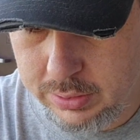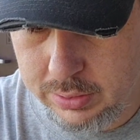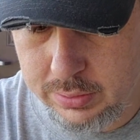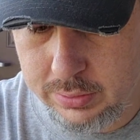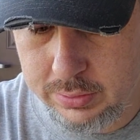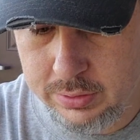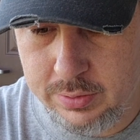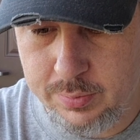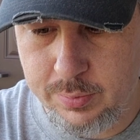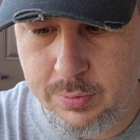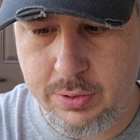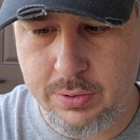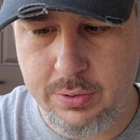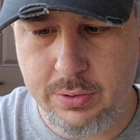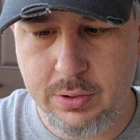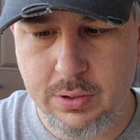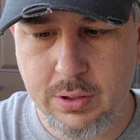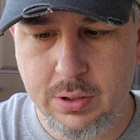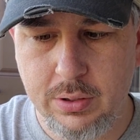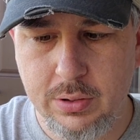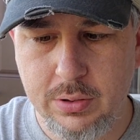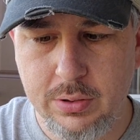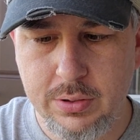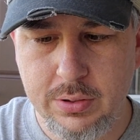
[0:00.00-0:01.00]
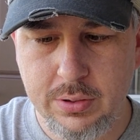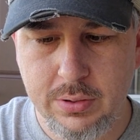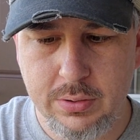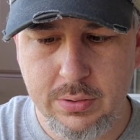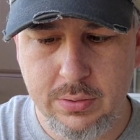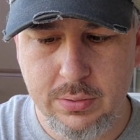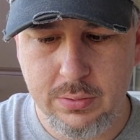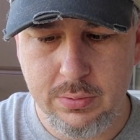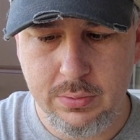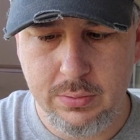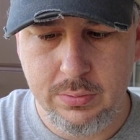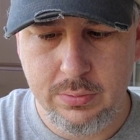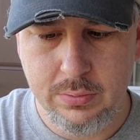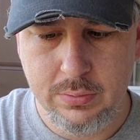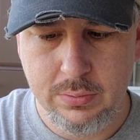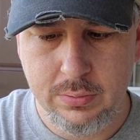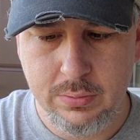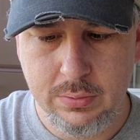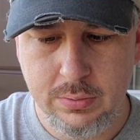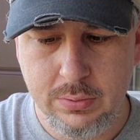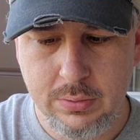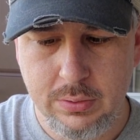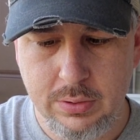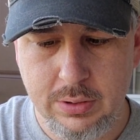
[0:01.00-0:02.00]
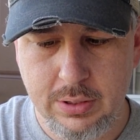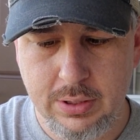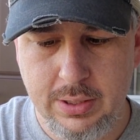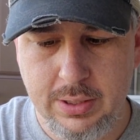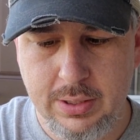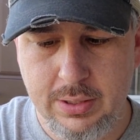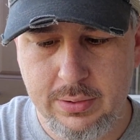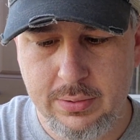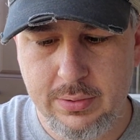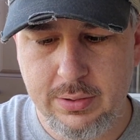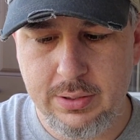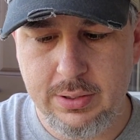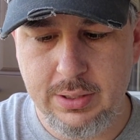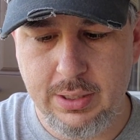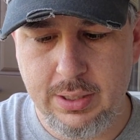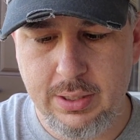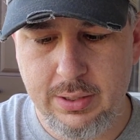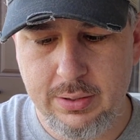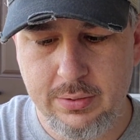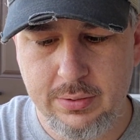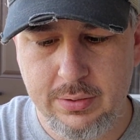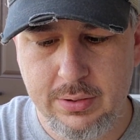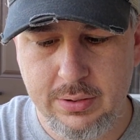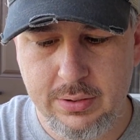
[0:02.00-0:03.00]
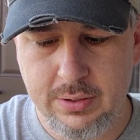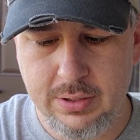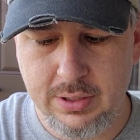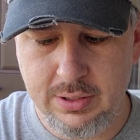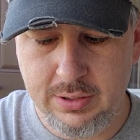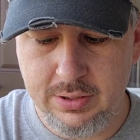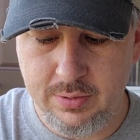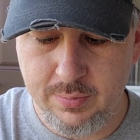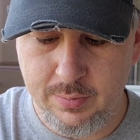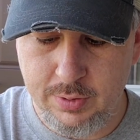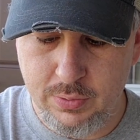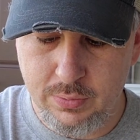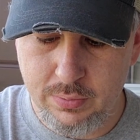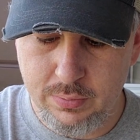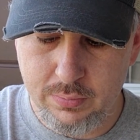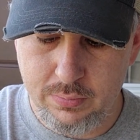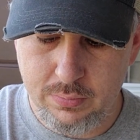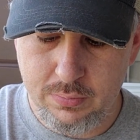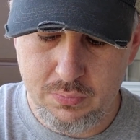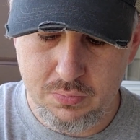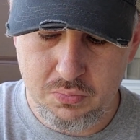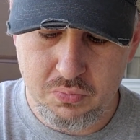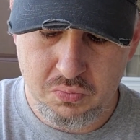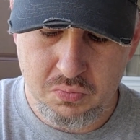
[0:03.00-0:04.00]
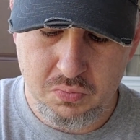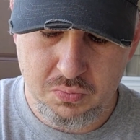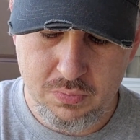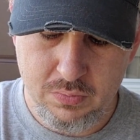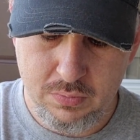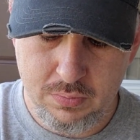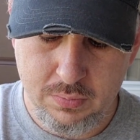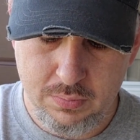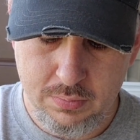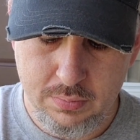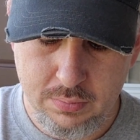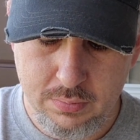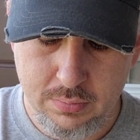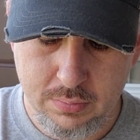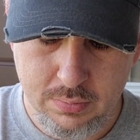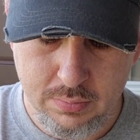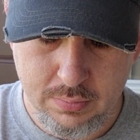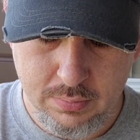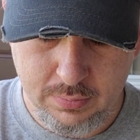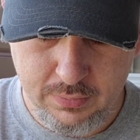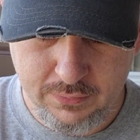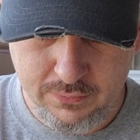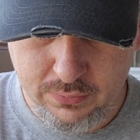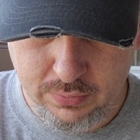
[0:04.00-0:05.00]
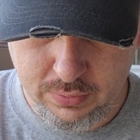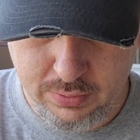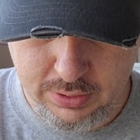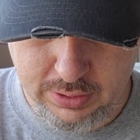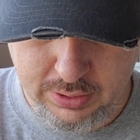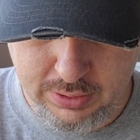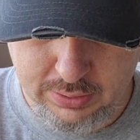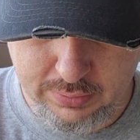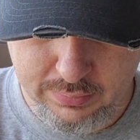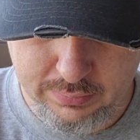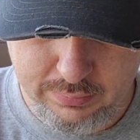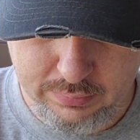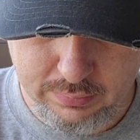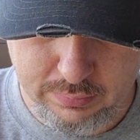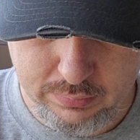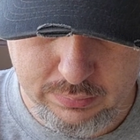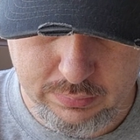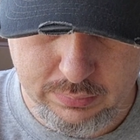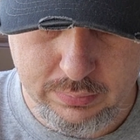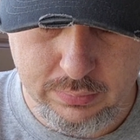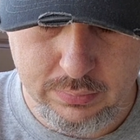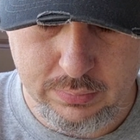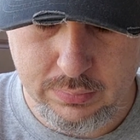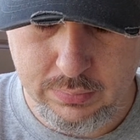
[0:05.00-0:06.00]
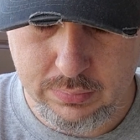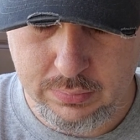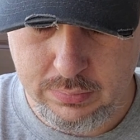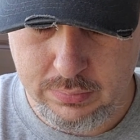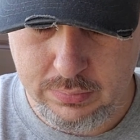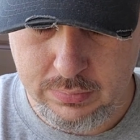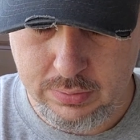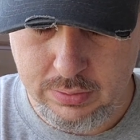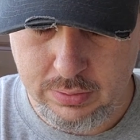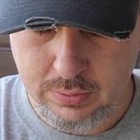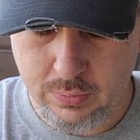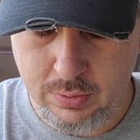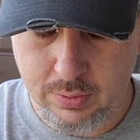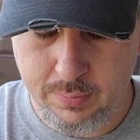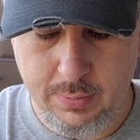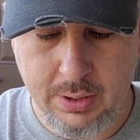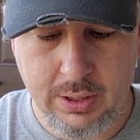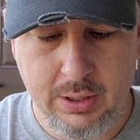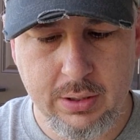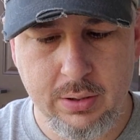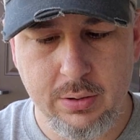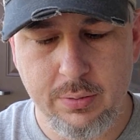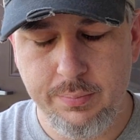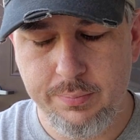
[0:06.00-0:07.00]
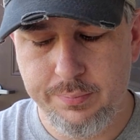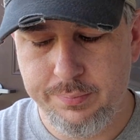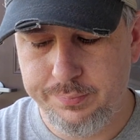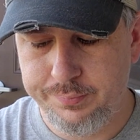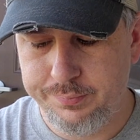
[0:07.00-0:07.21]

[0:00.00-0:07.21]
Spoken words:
some other colors that I had gotten to test them out before they quit making them.